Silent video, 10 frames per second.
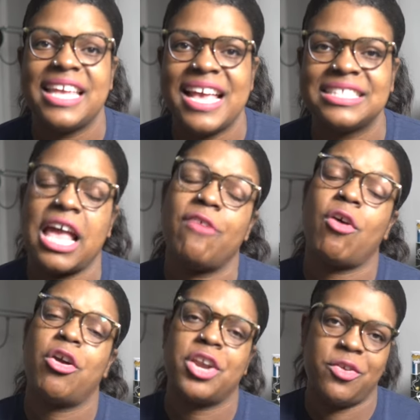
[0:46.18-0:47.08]
yes. I've
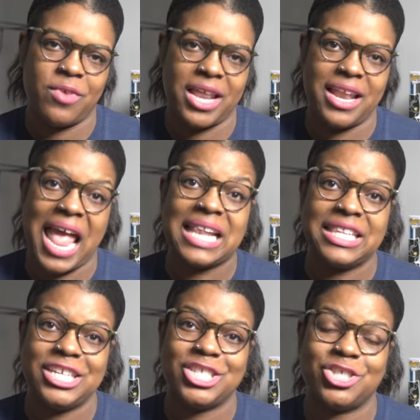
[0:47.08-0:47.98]
already read it at
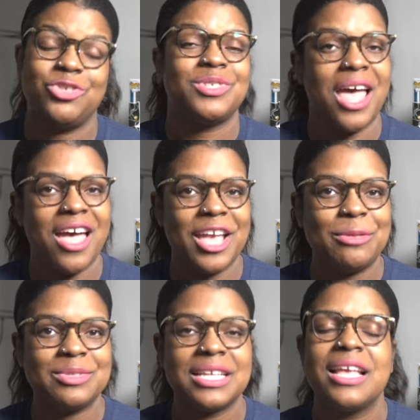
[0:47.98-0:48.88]
least 2
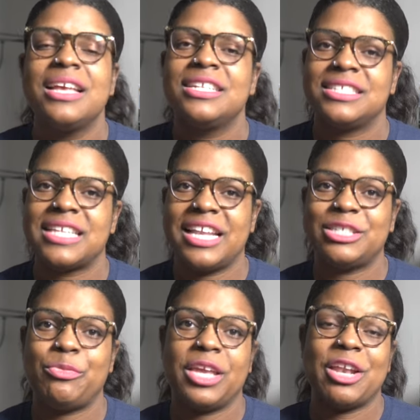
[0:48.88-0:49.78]
times. Decided
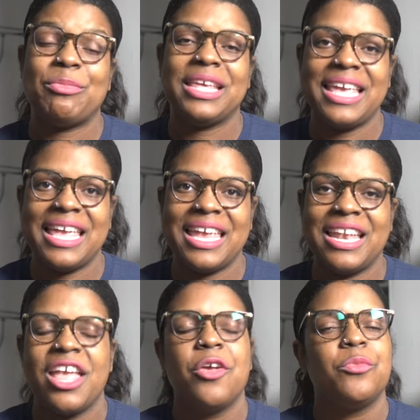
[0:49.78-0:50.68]
to pick it up
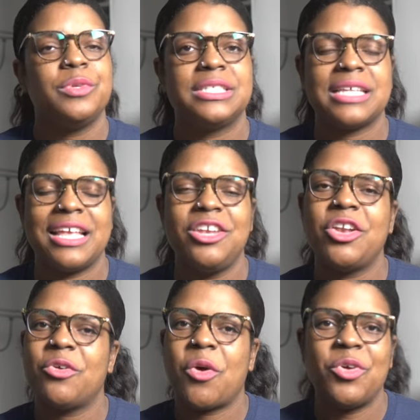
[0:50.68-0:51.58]
again. Was, you
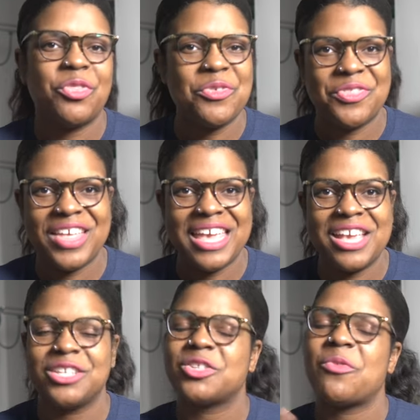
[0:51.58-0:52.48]
know, going through
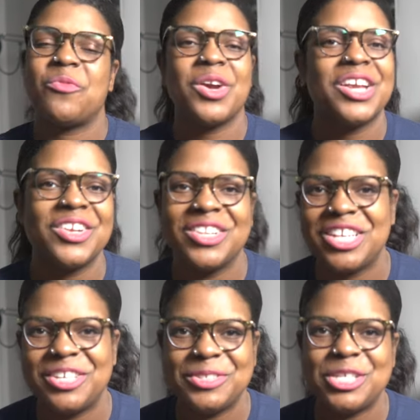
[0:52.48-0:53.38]
things, working on the
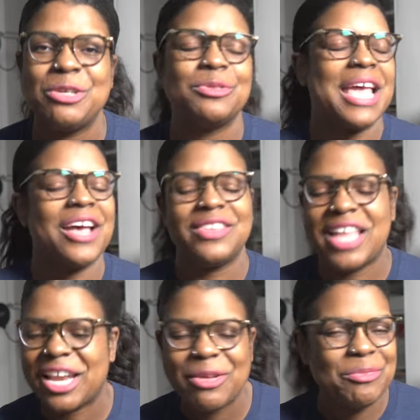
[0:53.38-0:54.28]
YouTubes,
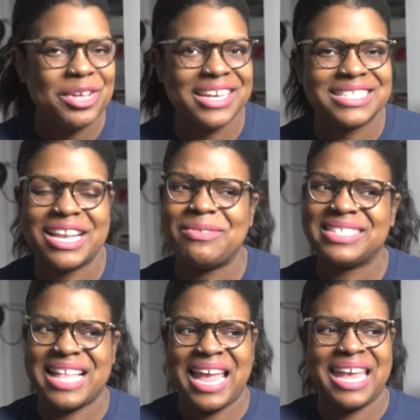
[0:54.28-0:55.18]
outlining books, and I was
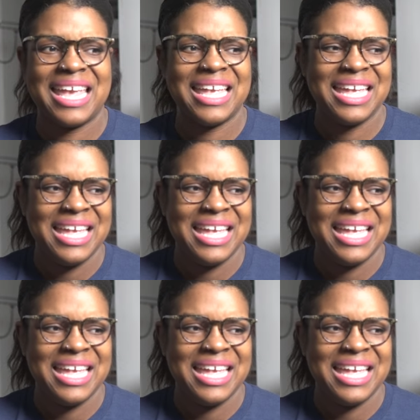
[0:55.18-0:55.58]
like,